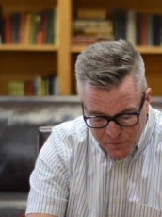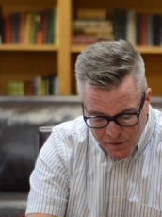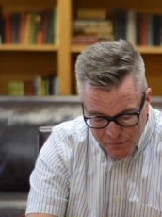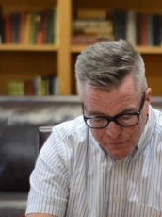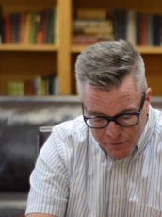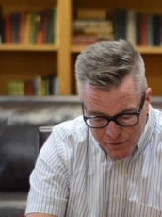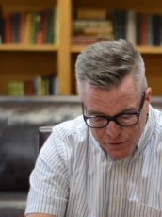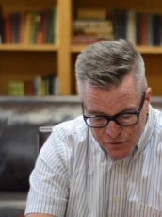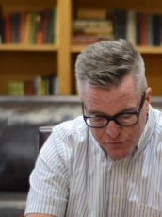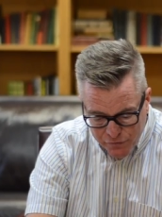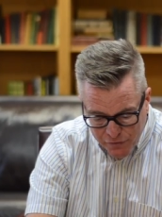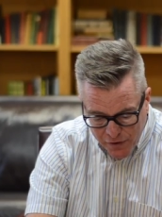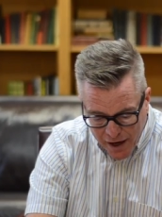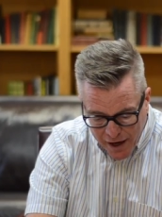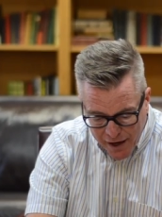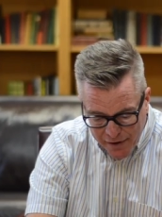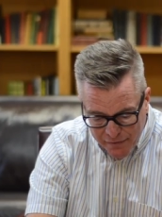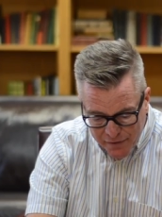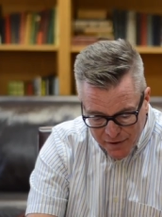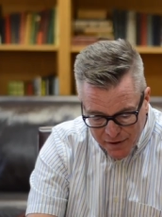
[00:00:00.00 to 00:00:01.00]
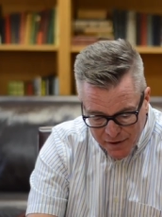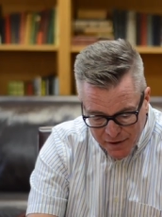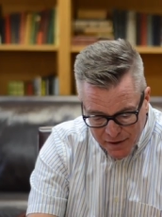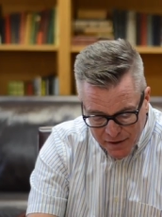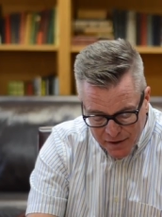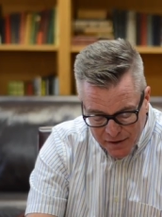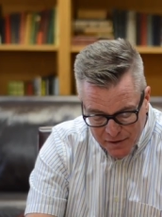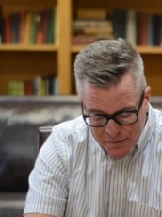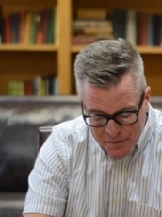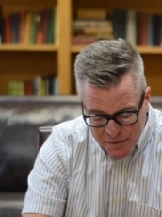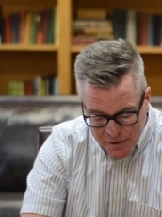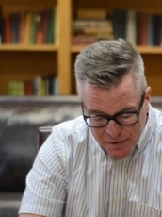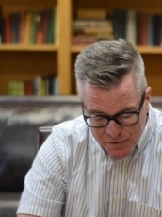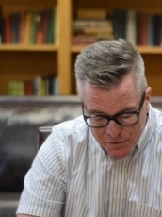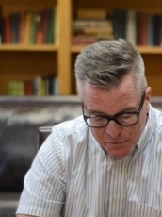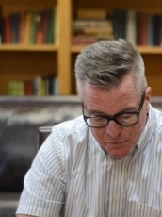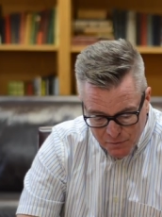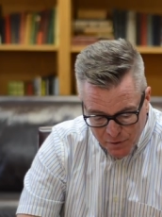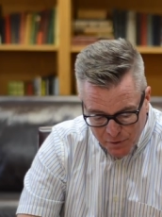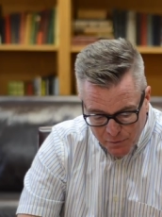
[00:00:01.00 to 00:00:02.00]
Verse 5, he
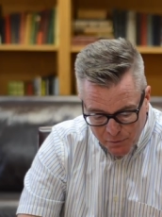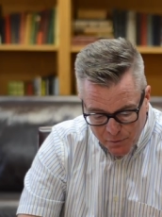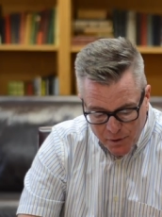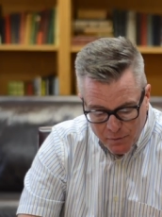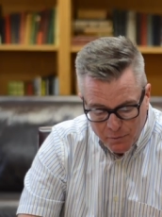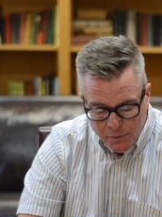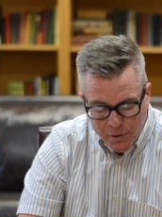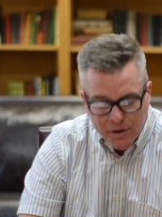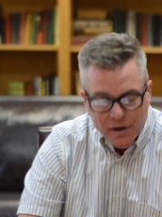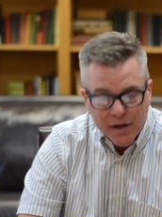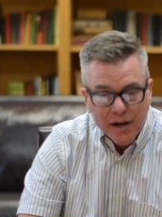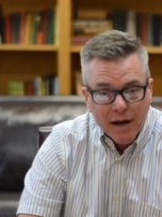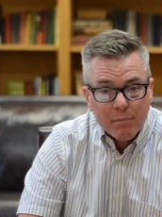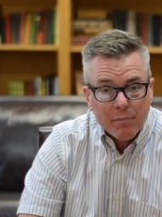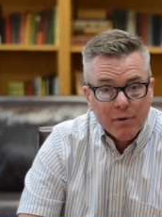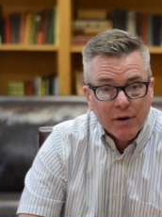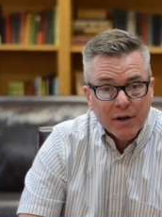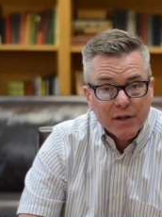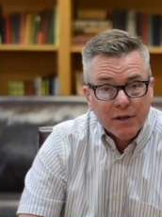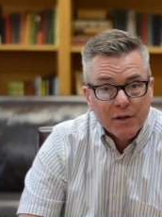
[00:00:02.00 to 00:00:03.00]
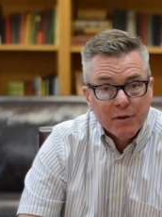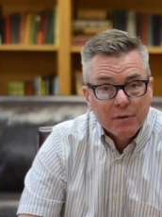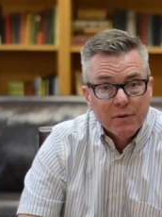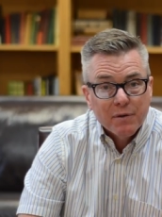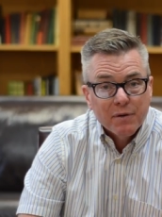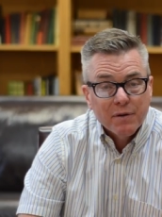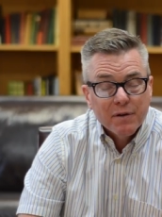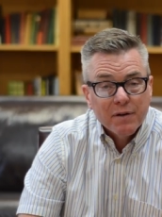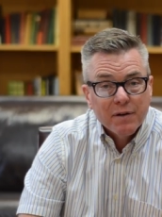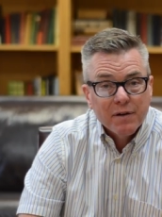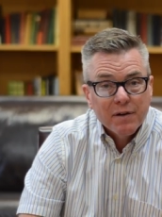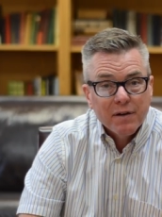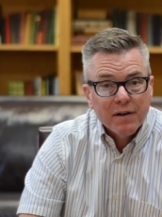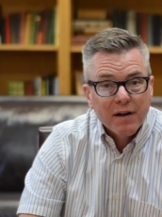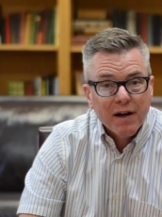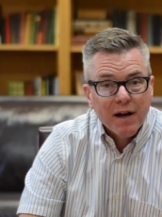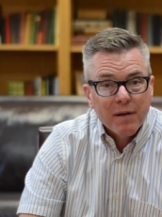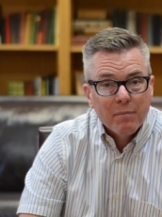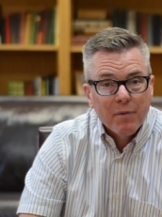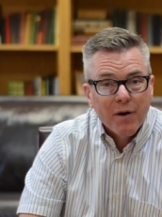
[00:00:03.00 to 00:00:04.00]
says, where, where, where did I bring you?
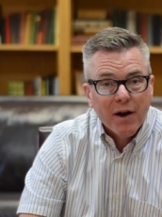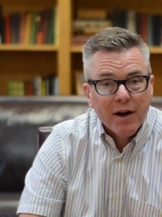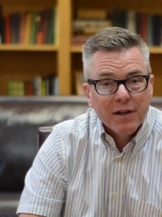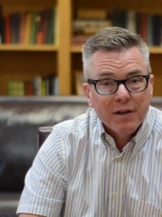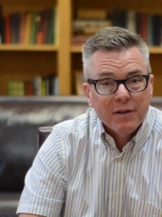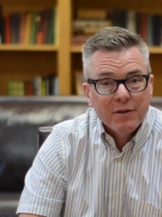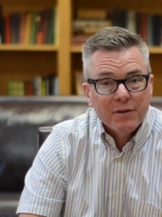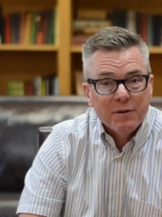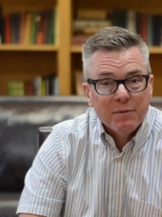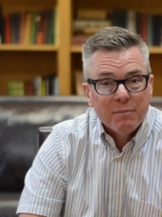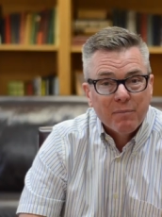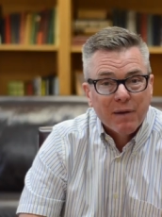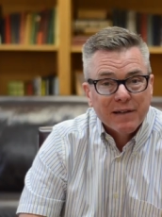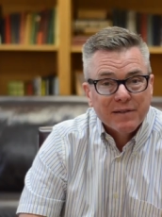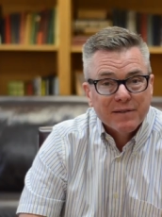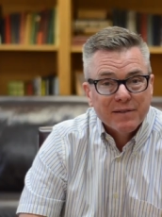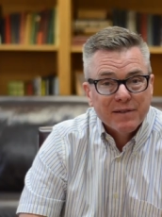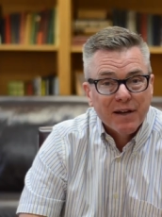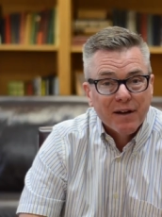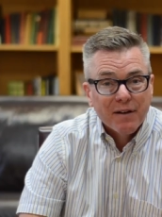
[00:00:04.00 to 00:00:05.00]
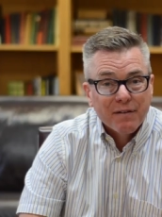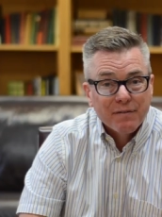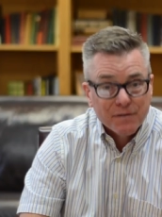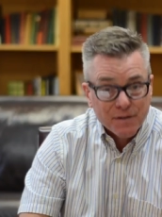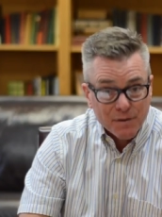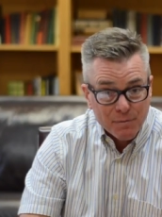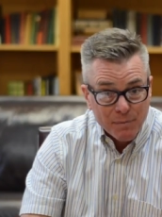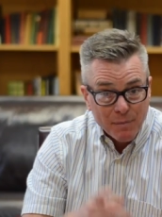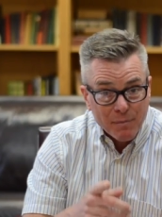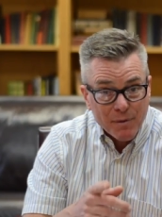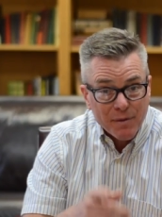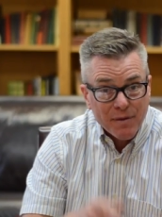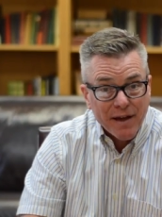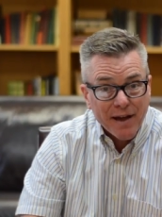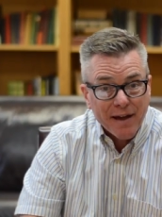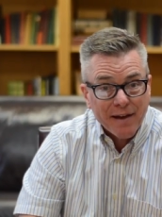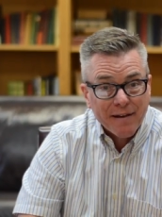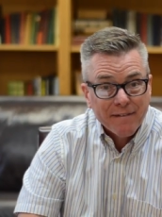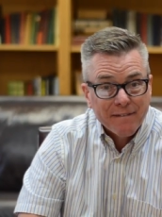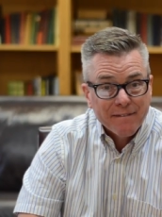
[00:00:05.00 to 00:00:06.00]
I brought you to myself. Do you remember
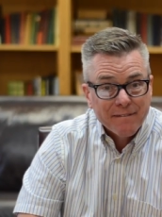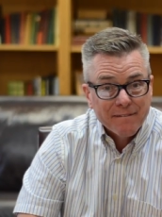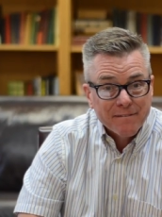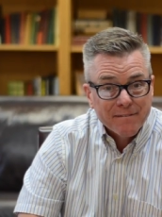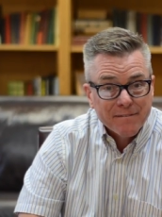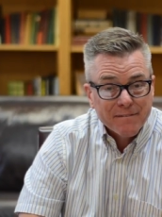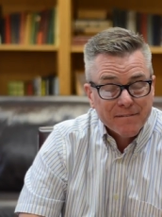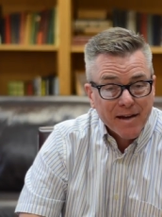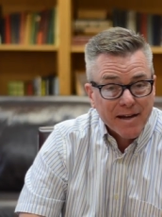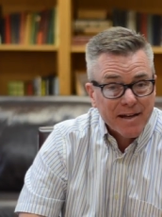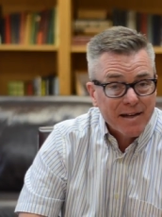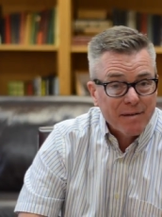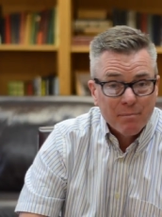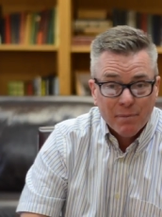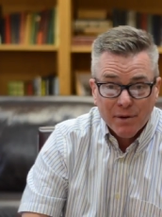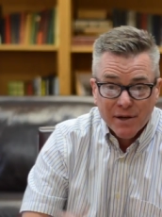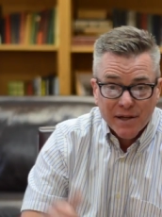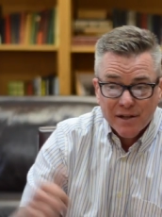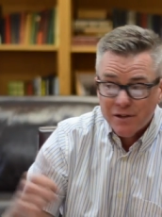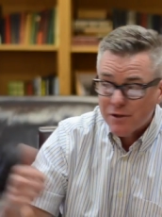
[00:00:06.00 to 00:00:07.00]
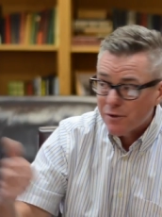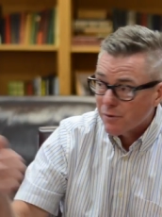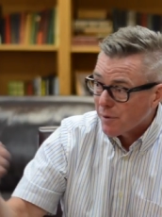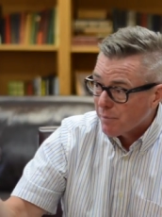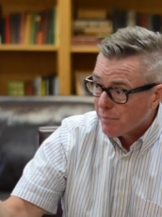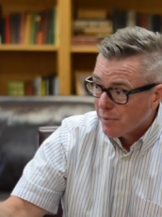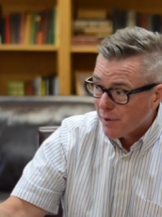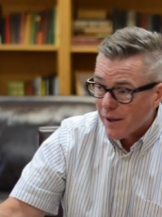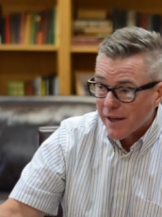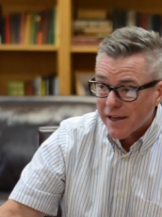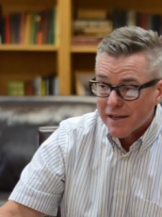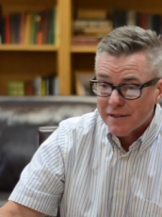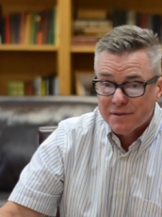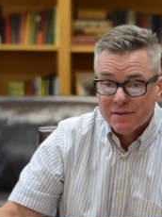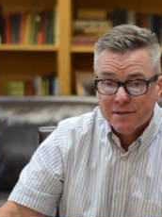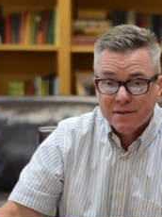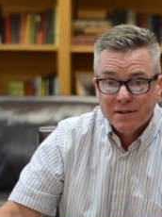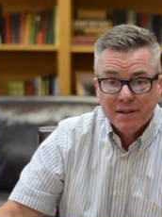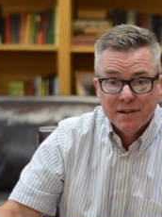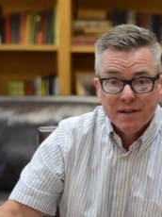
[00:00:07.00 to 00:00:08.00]
that? I didn't bring you to a
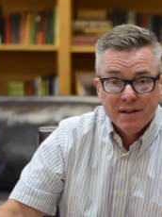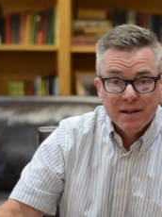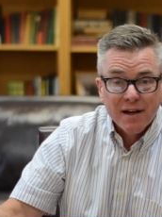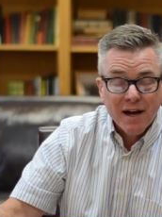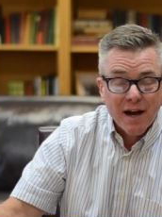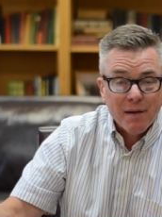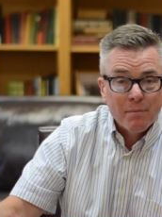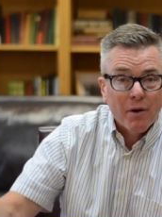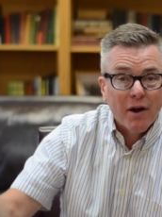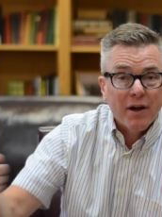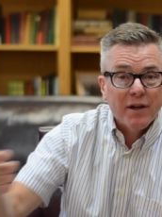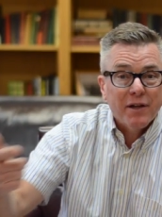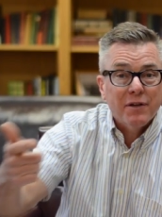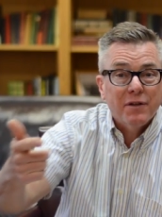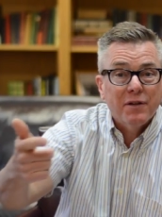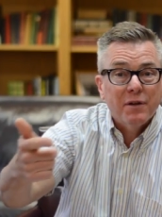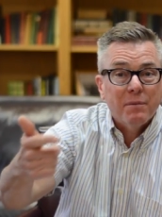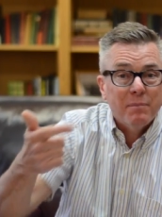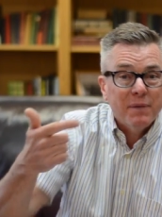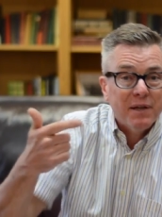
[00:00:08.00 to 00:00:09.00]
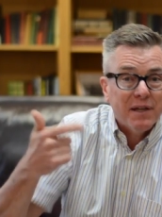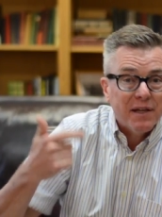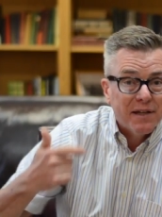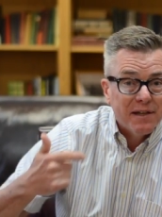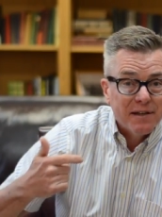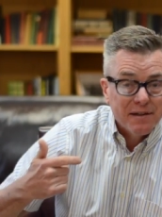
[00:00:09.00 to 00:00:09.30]
place. I brought you to me.